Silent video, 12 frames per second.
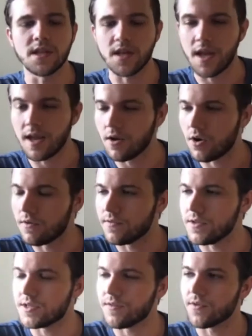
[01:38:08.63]
and and all of
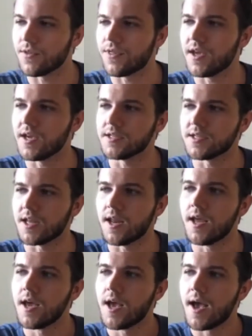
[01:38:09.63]
these different things. And
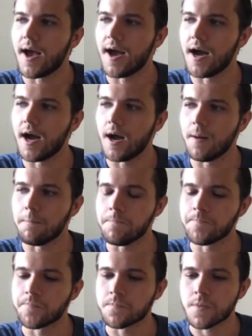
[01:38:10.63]
um,
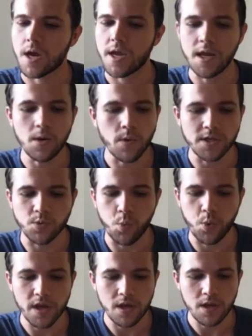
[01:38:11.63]
anyways,
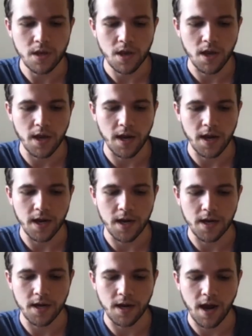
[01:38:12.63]
we
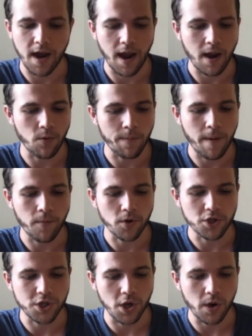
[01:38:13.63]
uh, I, I remember
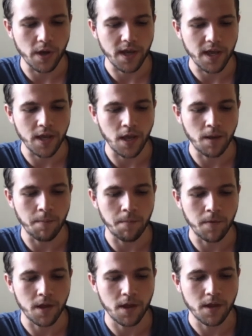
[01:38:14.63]
showing him